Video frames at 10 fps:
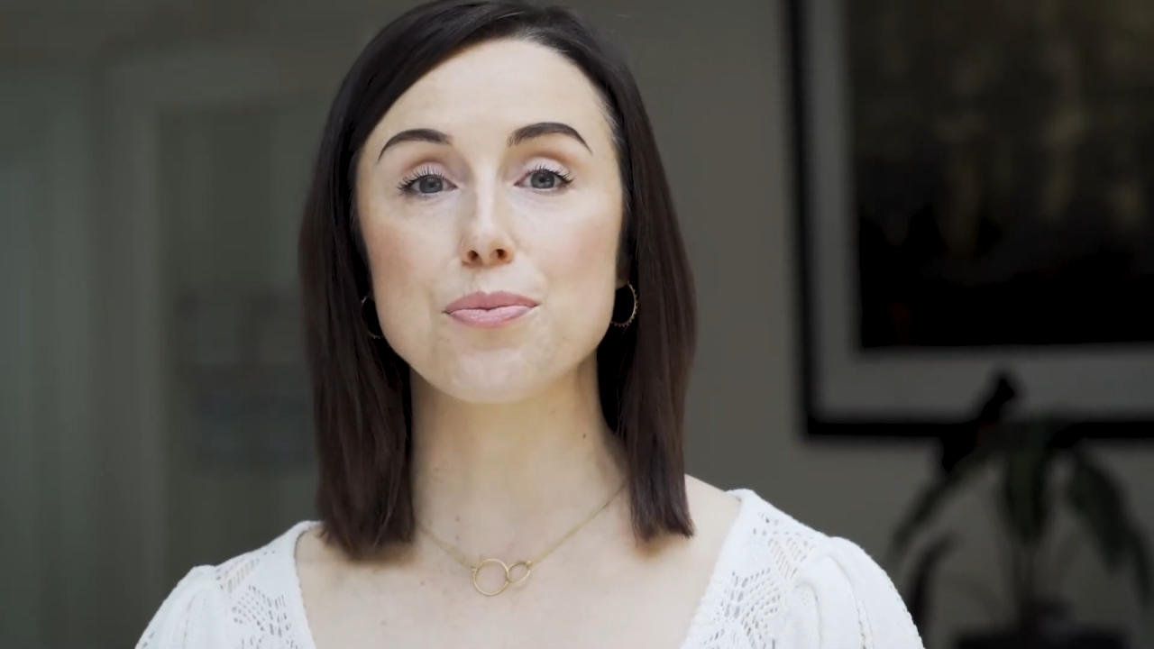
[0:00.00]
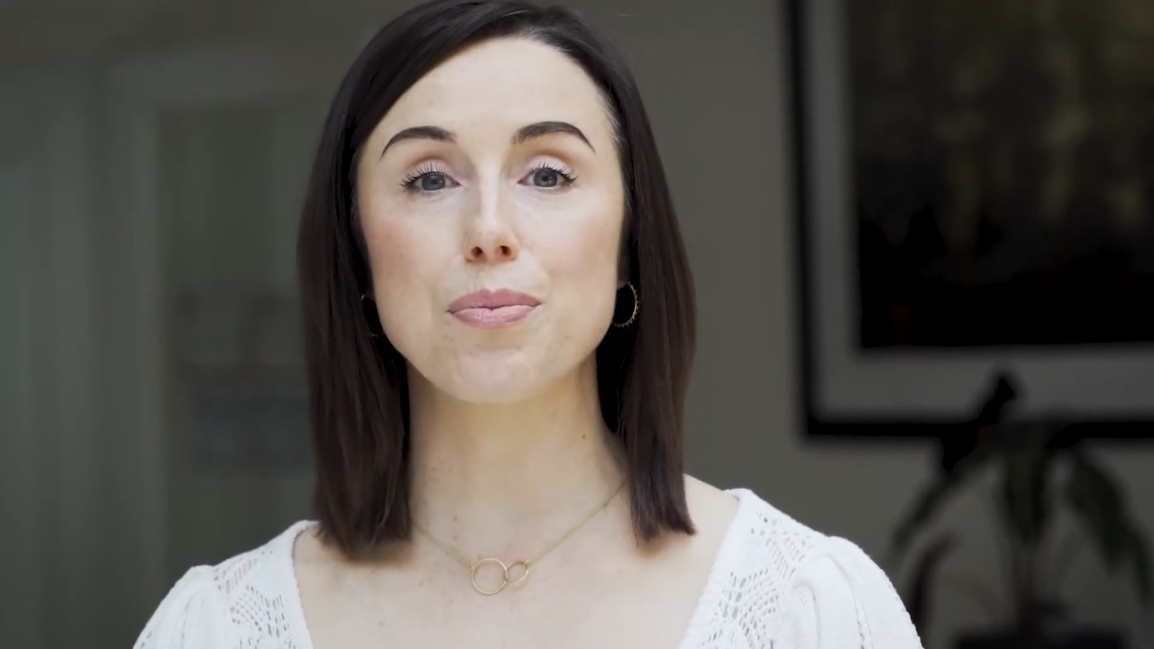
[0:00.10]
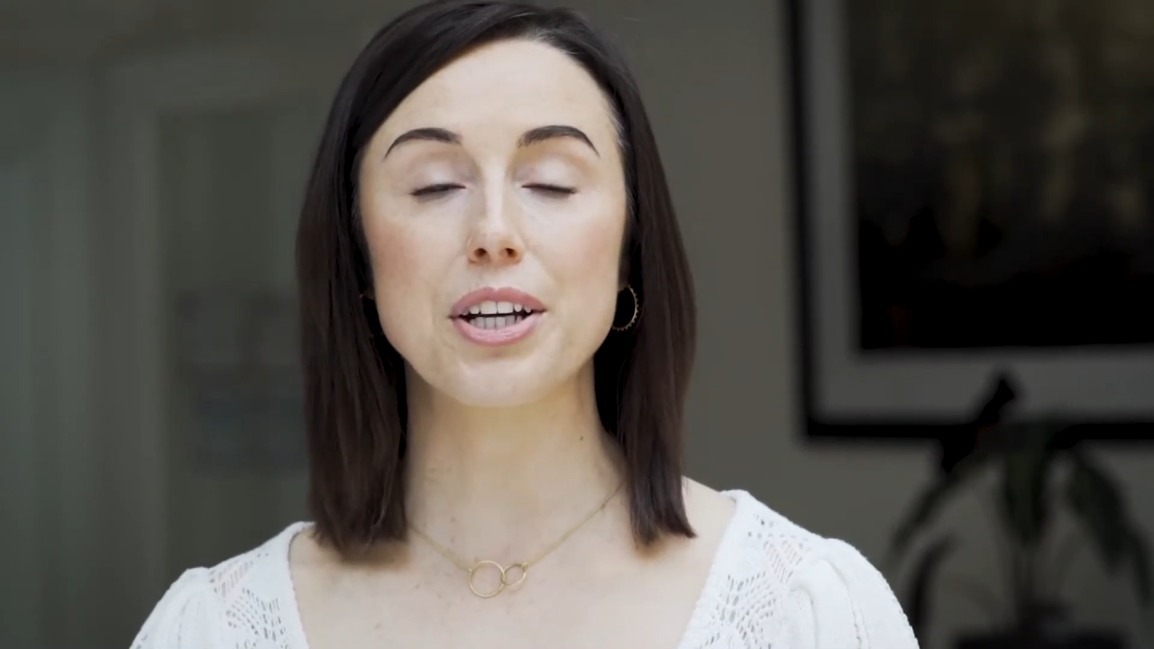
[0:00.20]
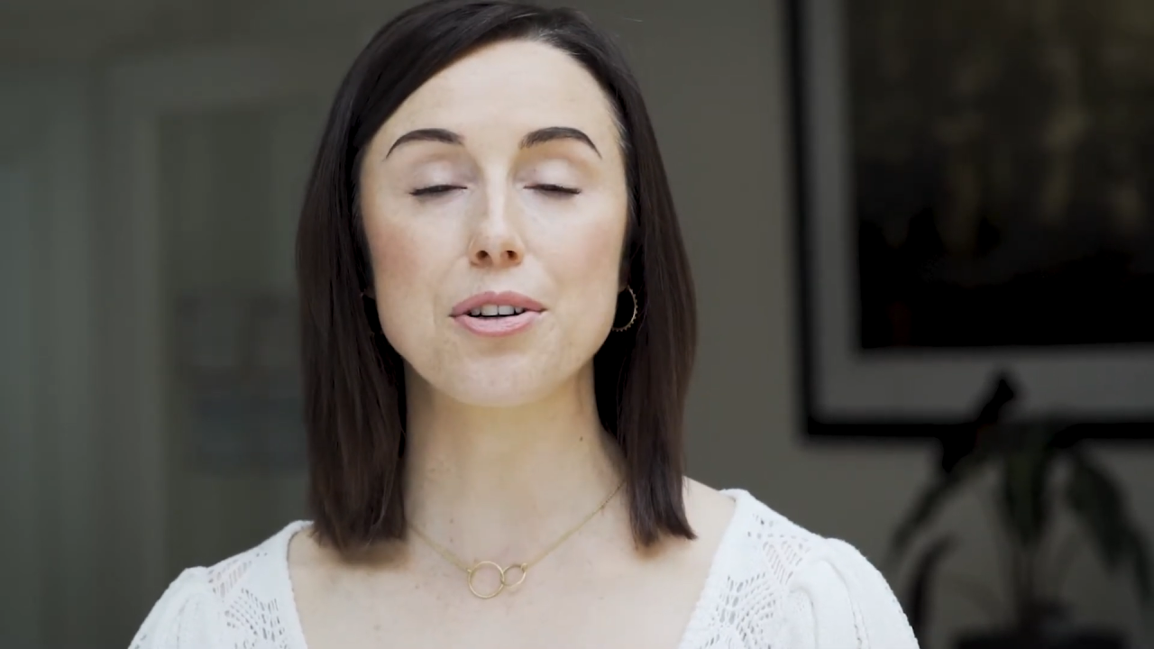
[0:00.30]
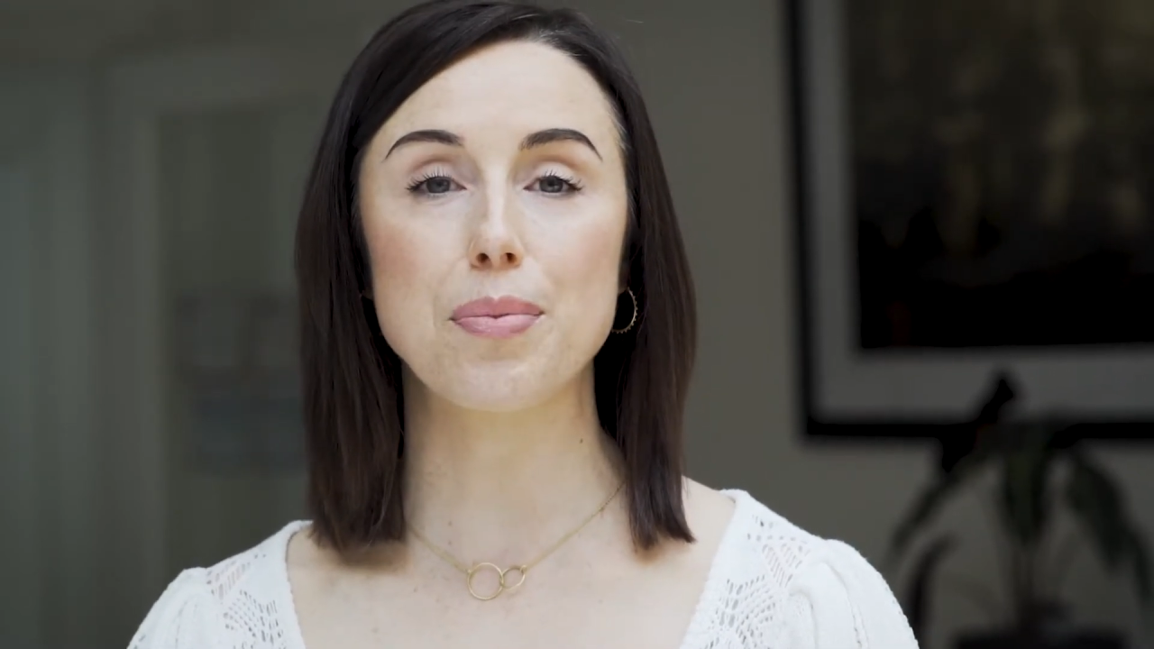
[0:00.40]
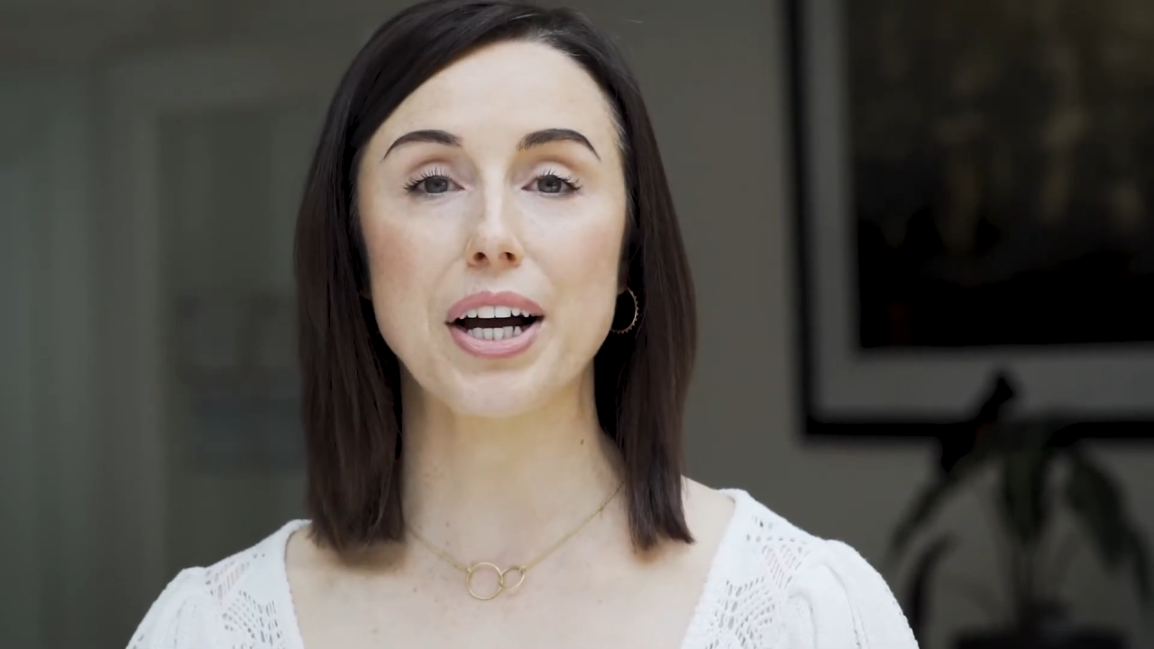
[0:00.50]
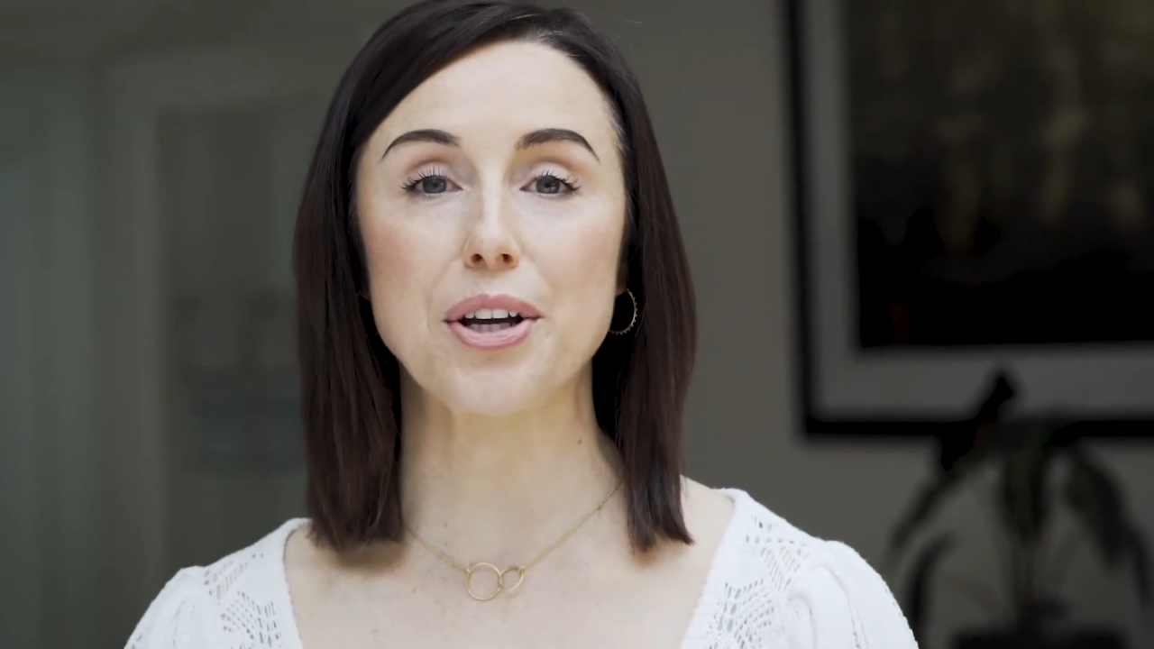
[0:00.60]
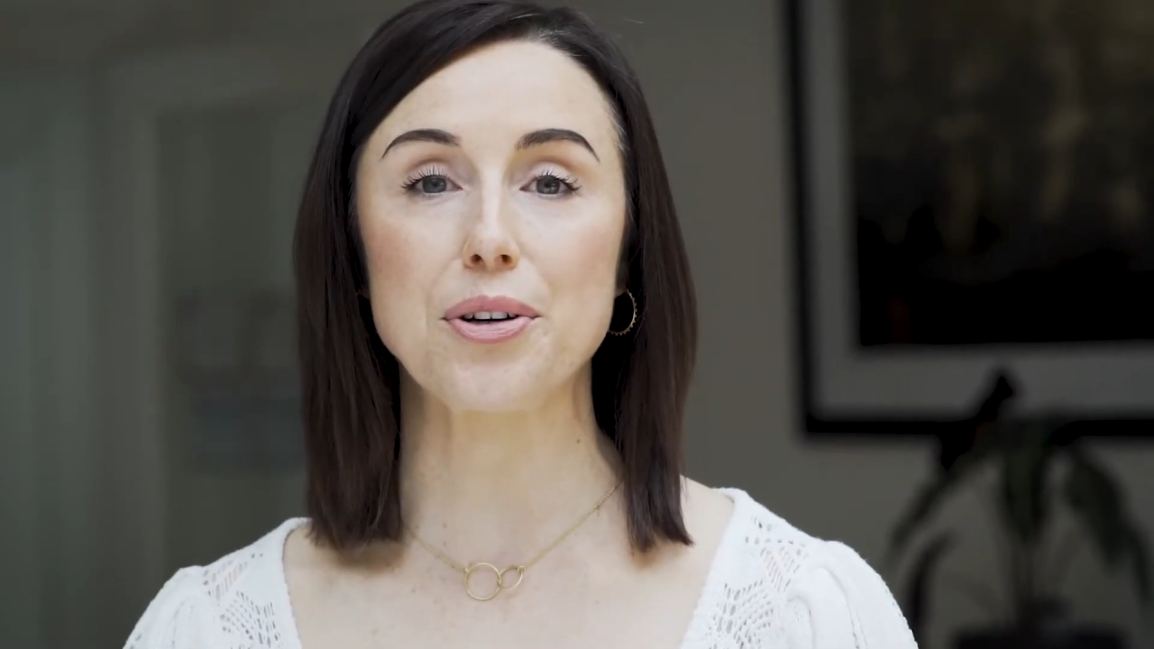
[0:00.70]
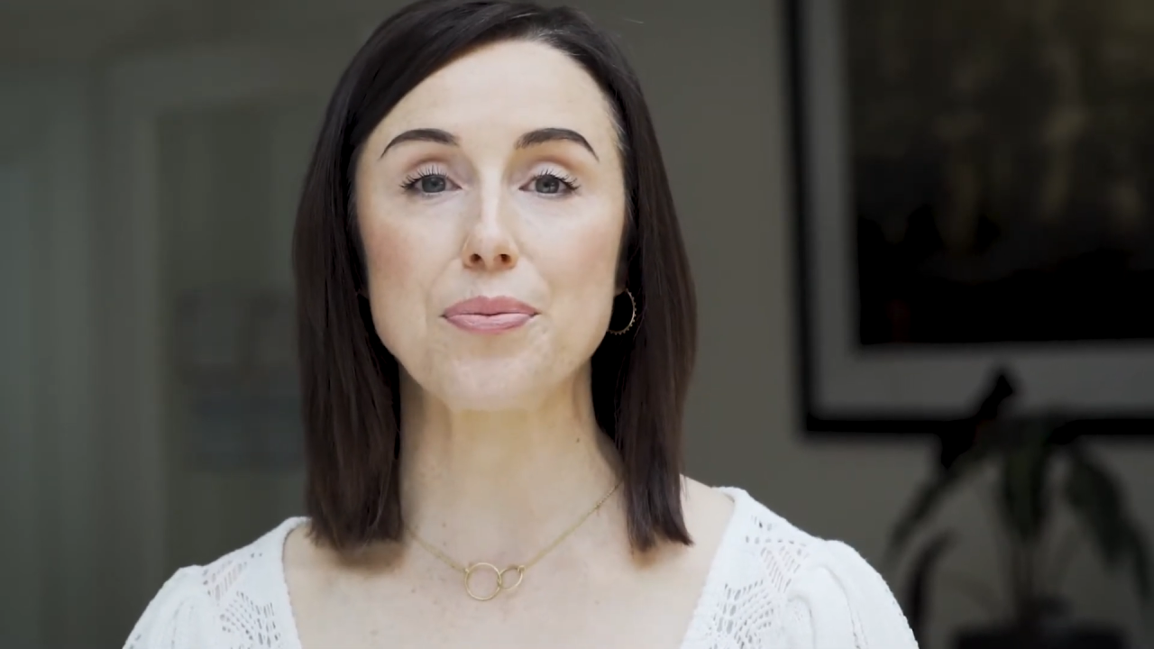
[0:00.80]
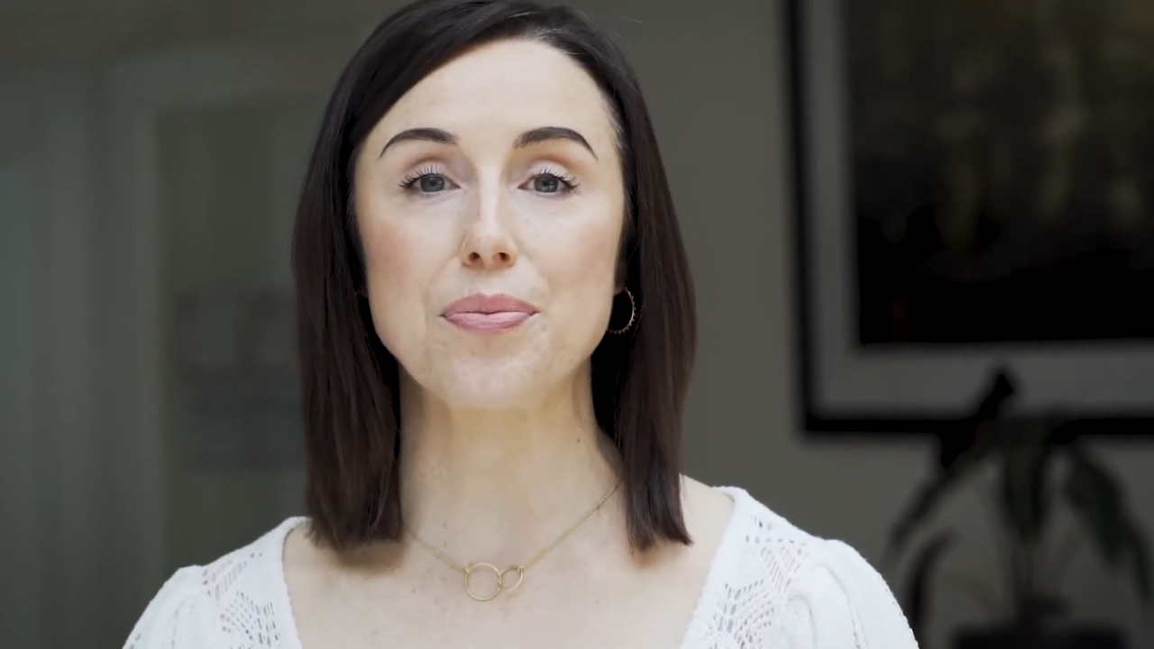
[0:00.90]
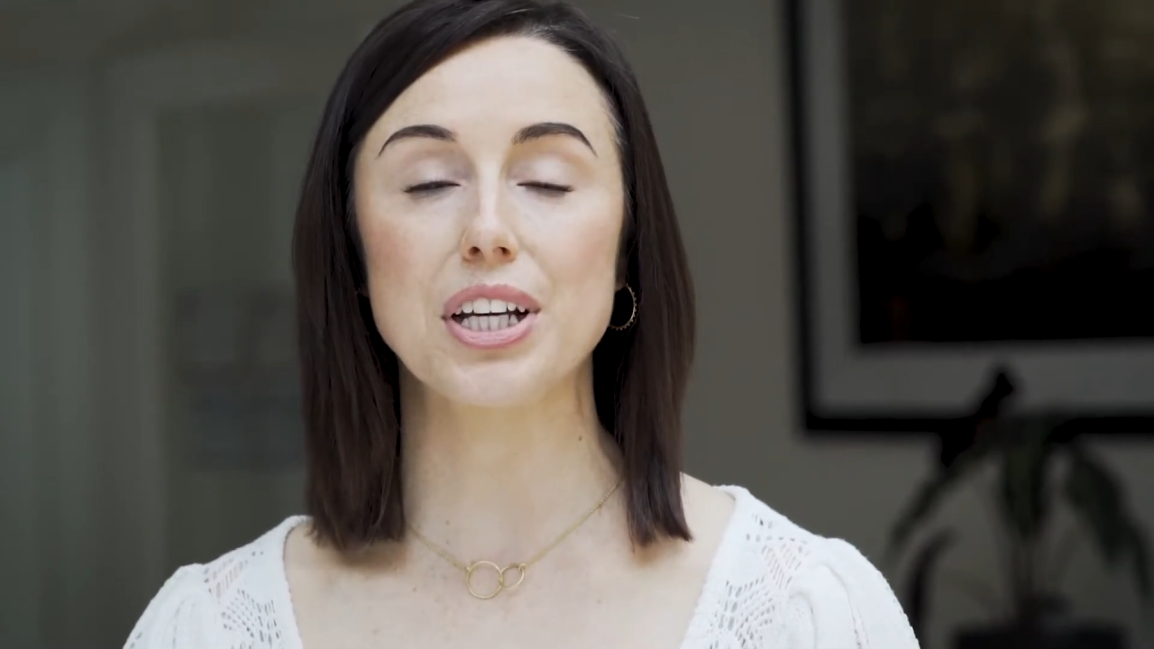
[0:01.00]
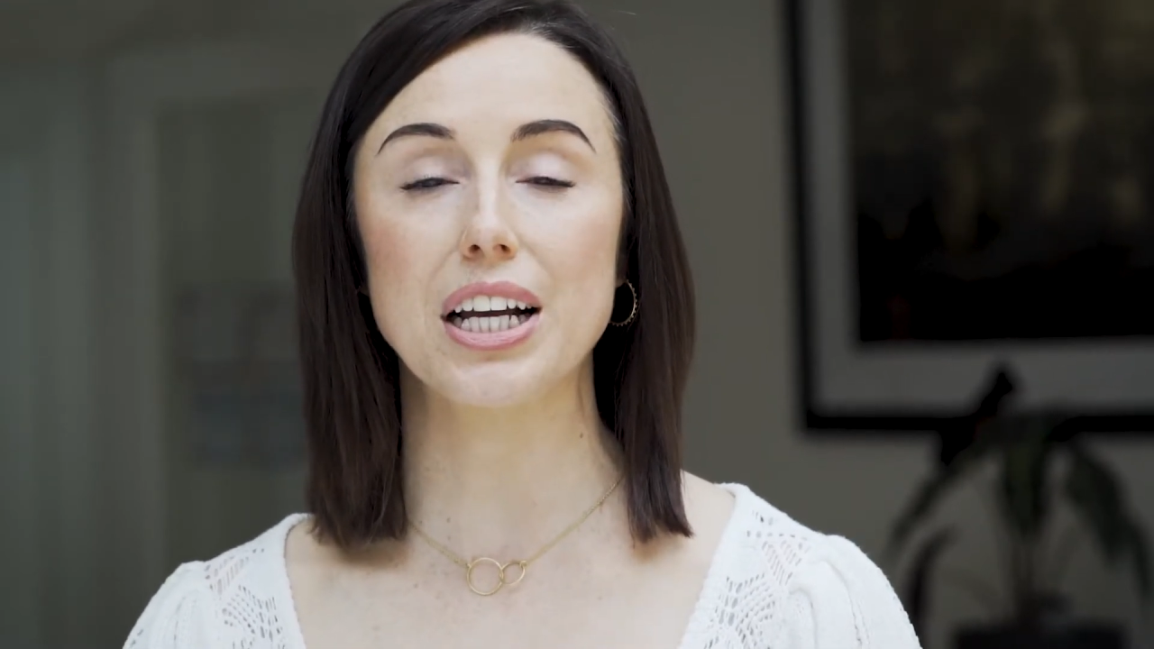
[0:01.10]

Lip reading: your microbiome, the